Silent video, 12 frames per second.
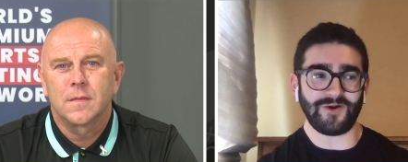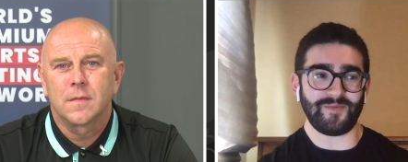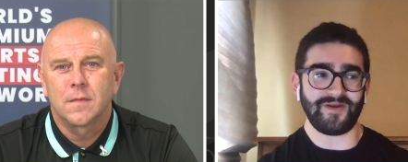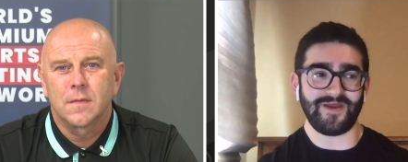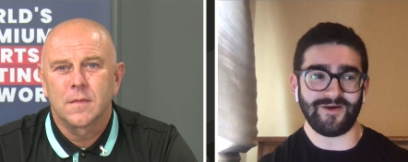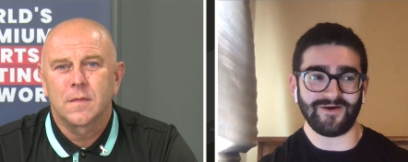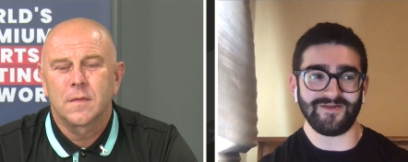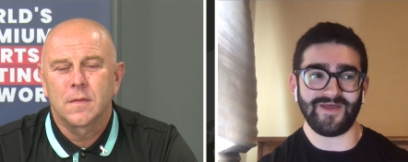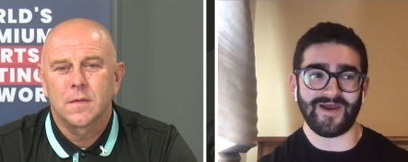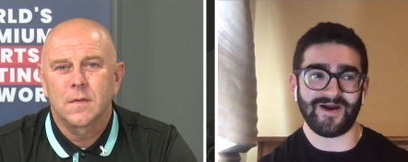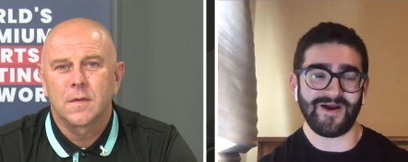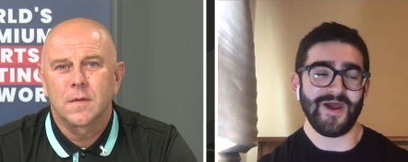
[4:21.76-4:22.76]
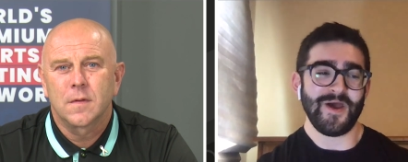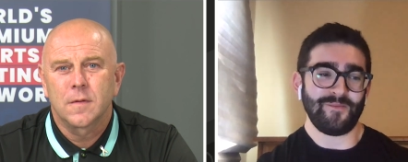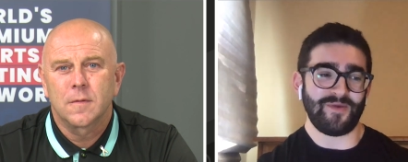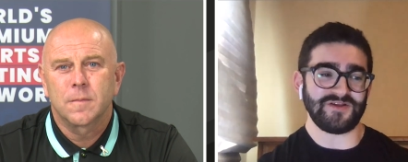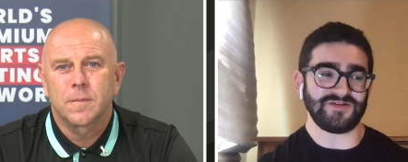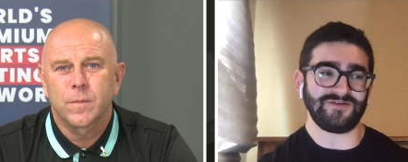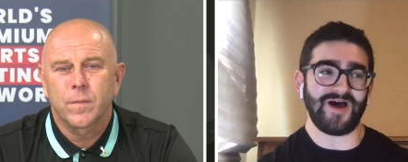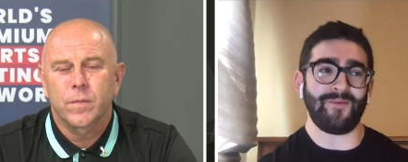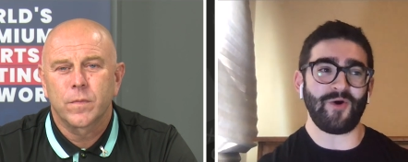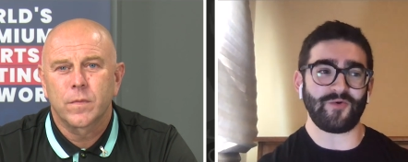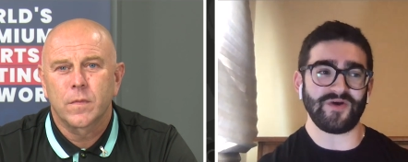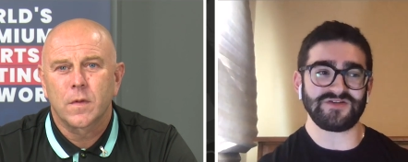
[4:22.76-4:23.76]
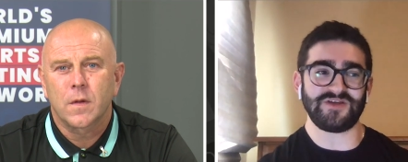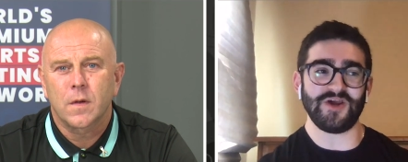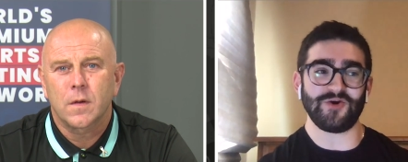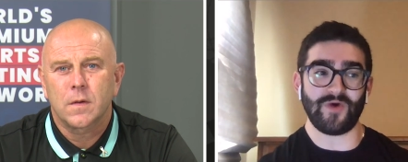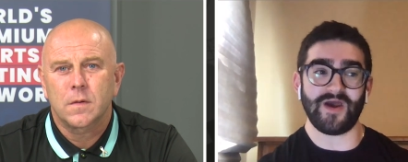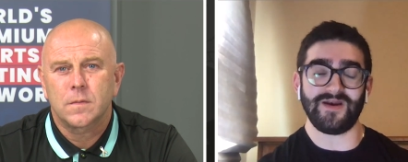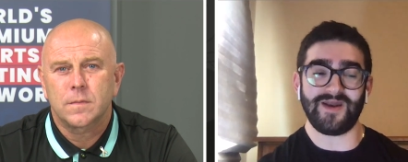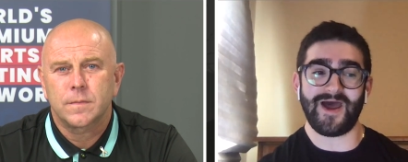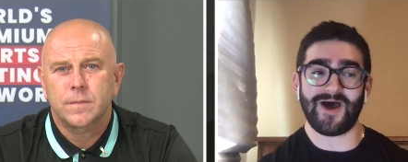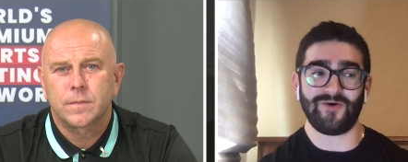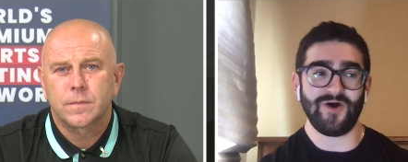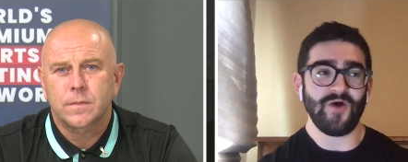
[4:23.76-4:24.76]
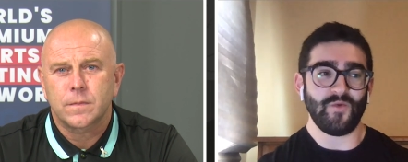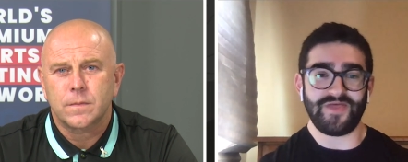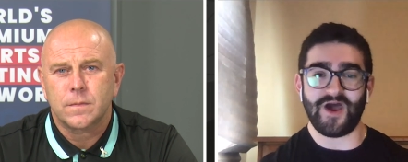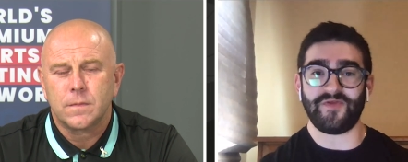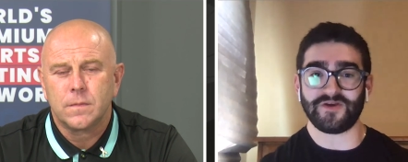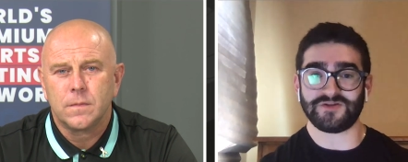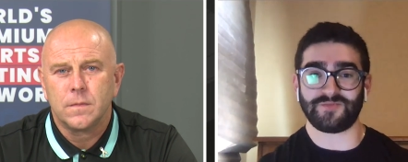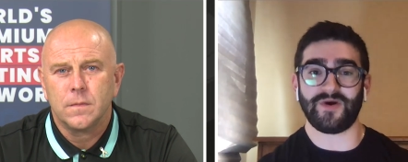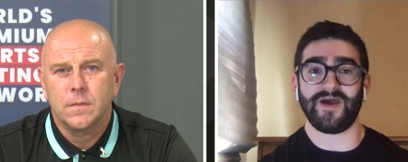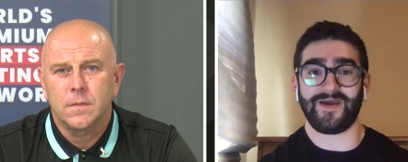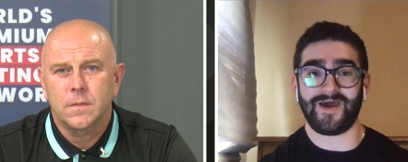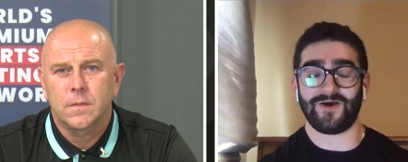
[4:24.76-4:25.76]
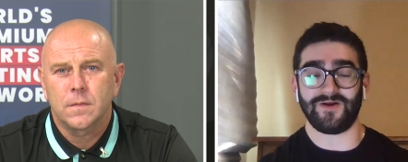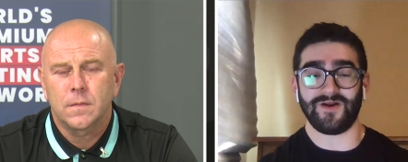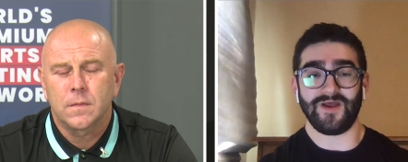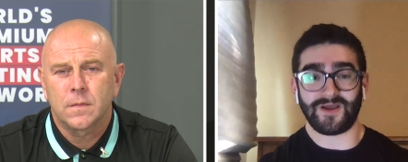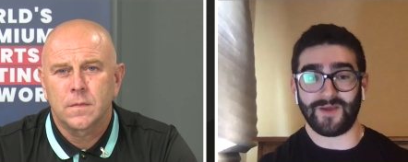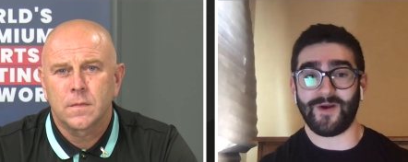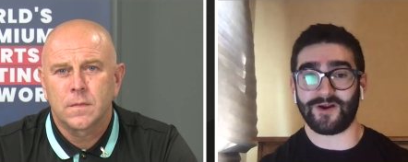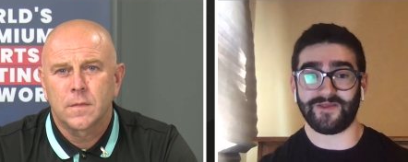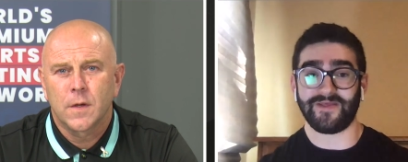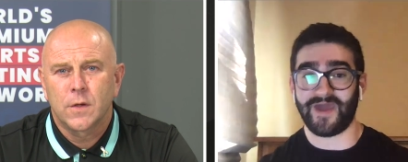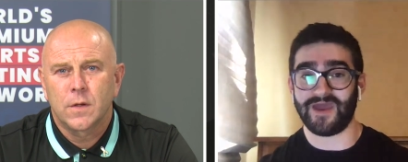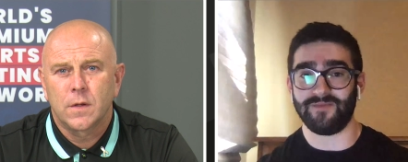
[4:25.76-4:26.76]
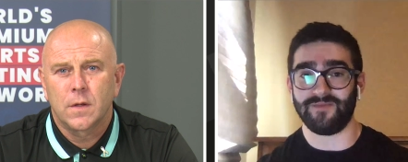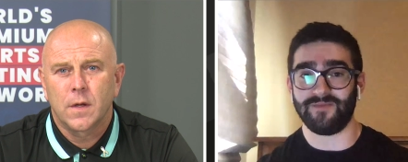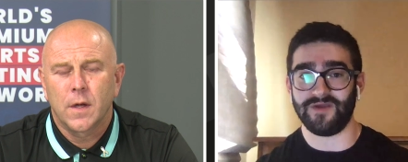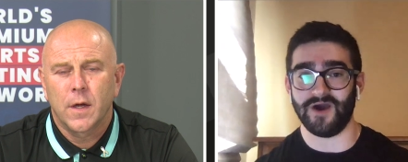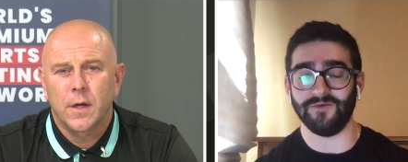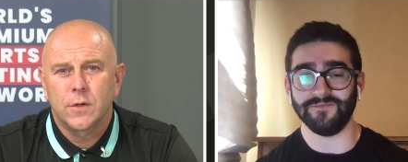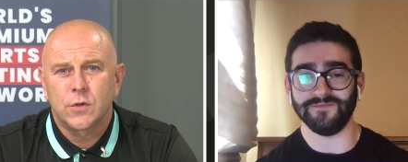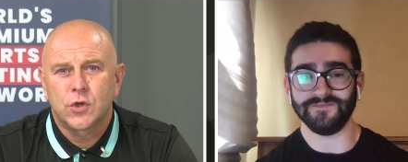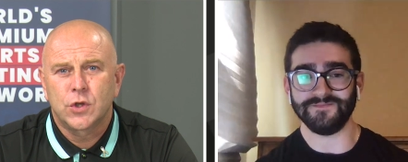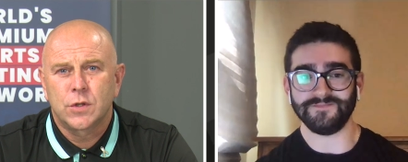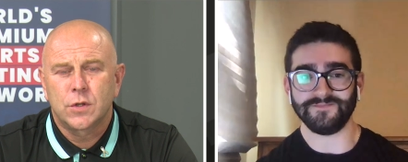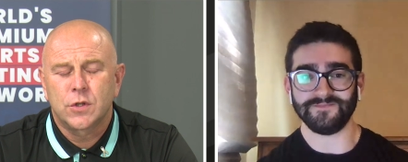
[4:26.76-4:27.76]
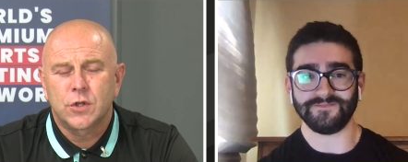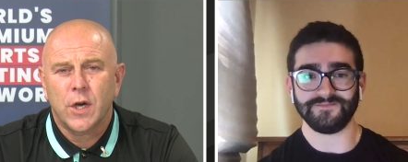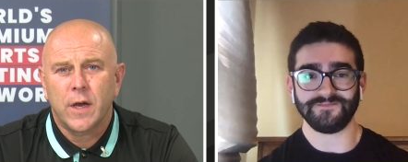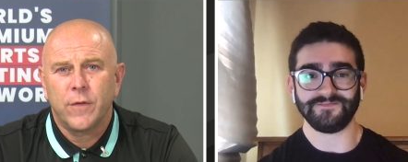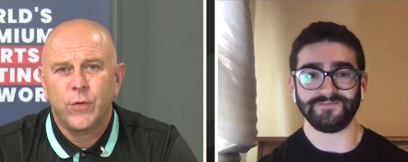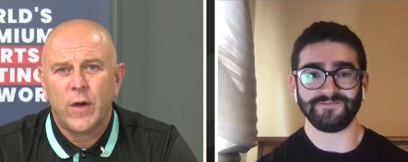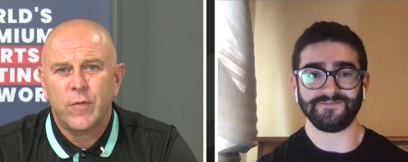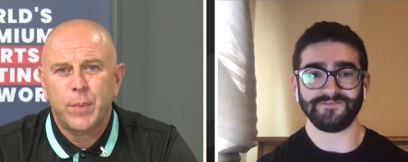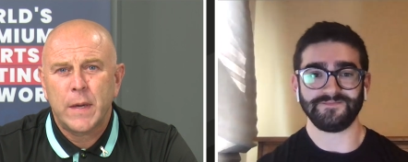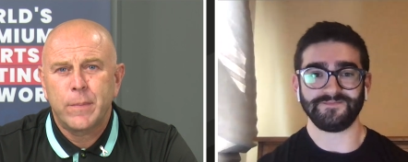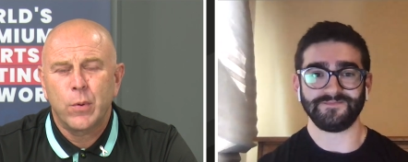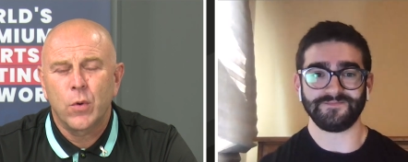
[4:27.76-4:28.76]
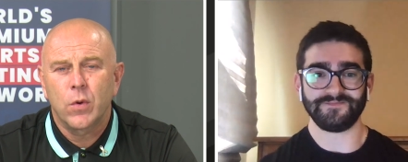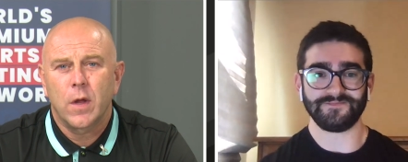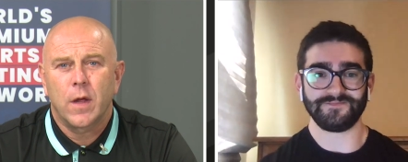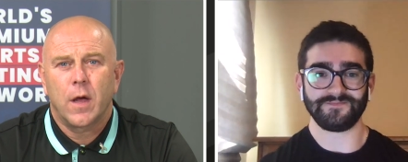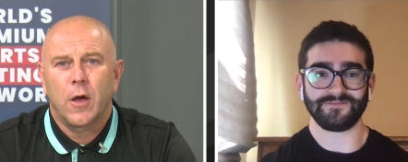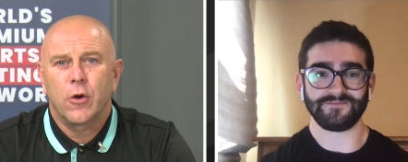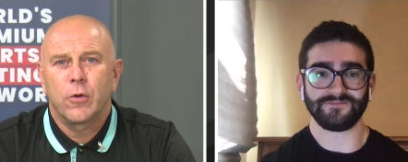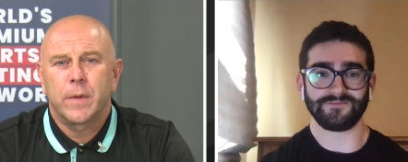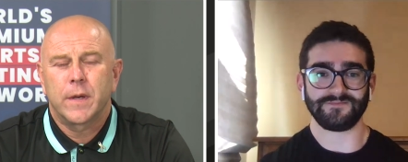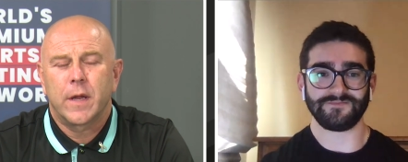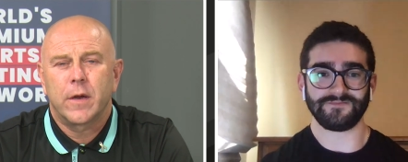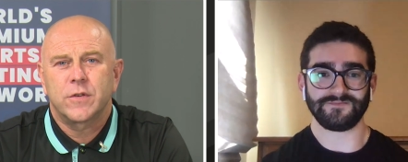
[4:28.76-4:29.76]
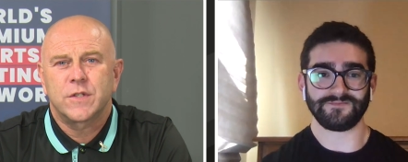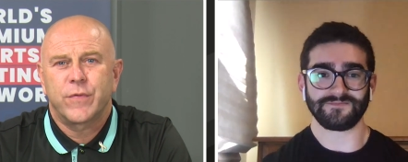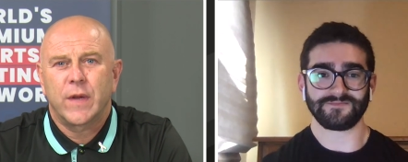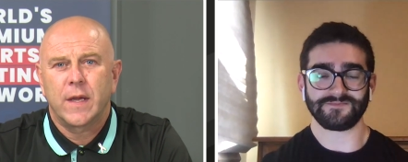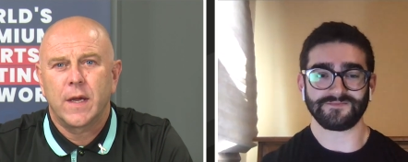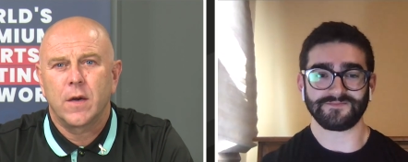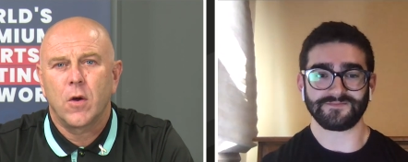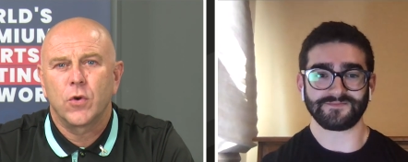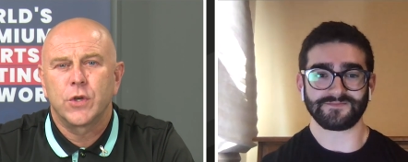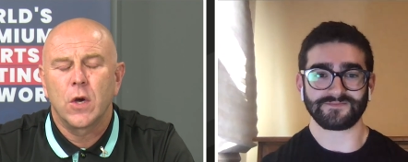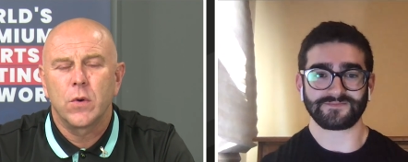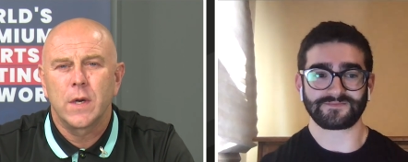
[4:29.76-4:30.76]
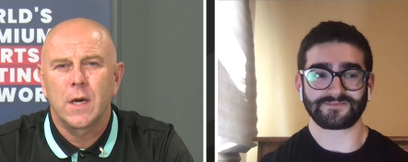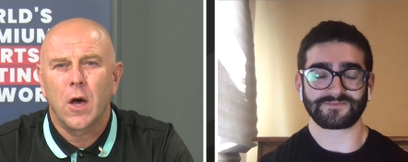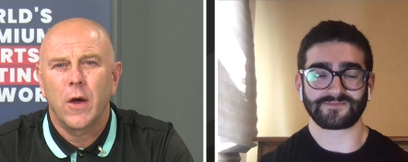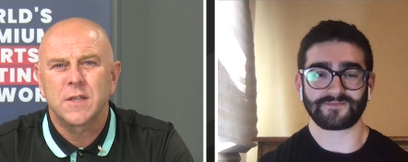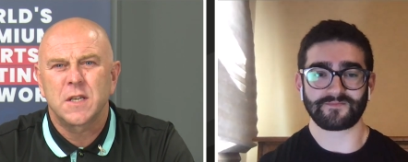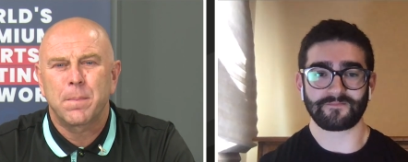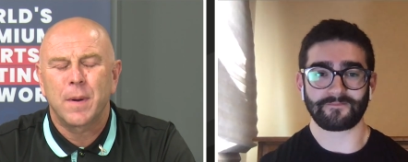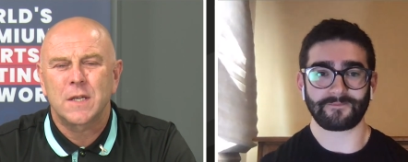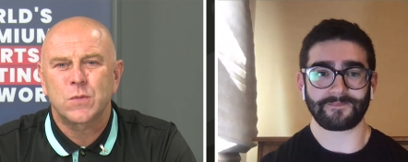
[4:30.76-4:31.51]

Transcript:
Speaker 1: little bit here and there, but it's a lot more riskier right now with how things are playing out compared to the KBO.
Speaker 2: Jay, if you have people at home and they're thinking, oh, Uni Lions at plus